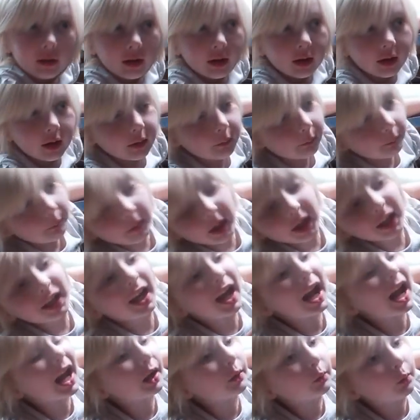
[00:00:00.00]
toward the aft
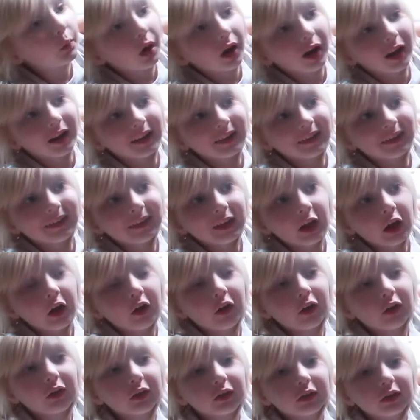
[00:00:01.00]
side of the boat, saying, "That's where
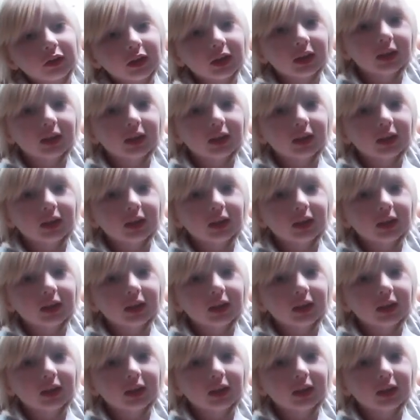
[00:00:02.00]
my head